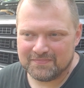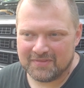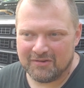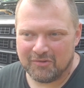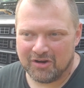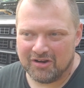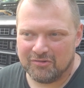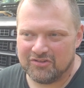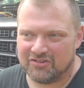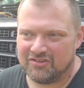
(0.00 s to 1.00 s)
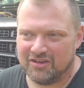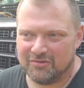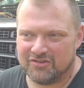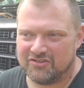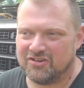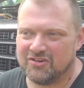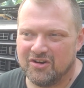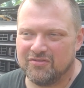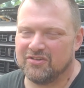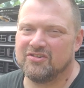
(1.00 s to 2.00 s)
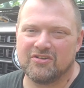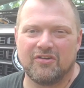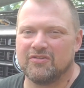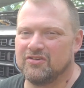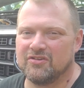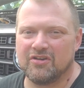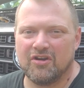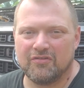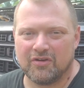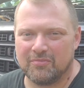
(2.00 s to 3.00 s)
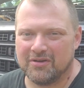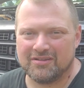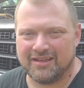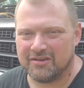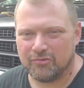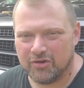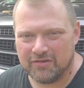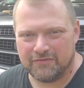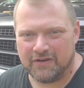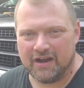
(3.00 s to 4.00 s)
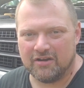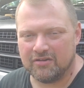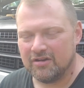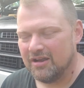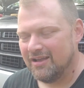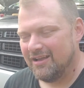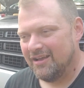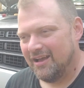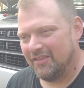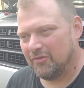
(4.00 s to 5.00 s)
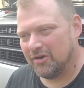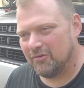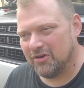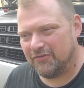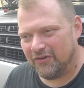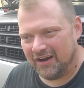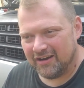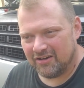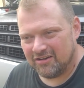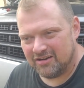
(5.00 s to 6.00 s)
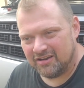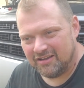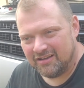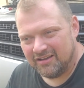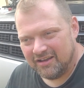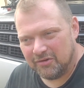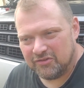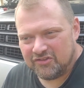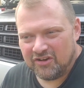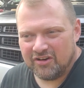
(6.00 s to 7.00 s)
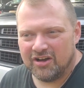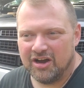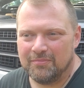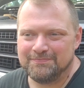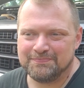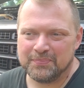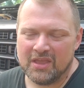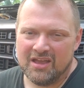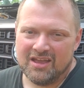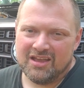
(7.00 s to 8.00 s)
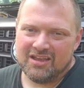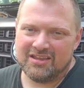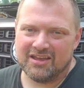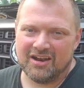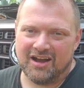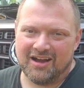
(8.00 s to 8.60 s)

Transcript: where it would just turn over and turn over and turn over, but like wouldn't fire. And then when it would fire and it would start up, you get